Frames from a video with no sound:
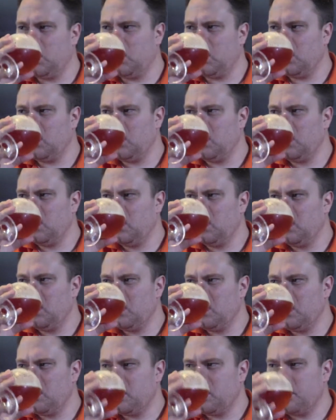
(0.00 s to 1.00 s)

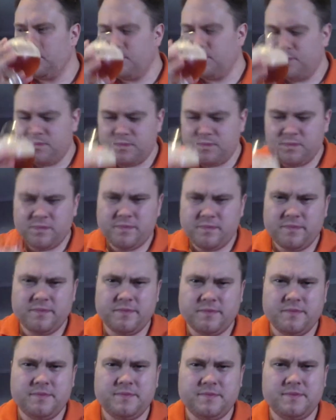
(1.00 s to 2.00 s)

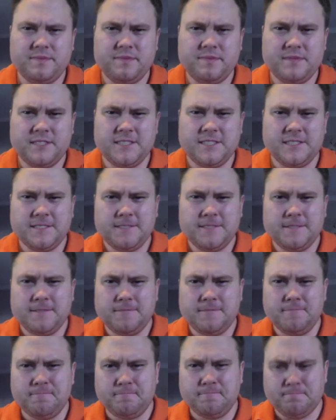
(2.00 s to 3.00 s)

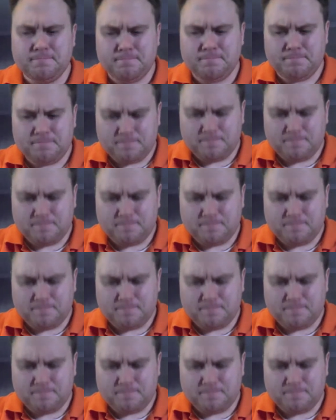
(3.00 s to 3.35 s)
Nothing is said.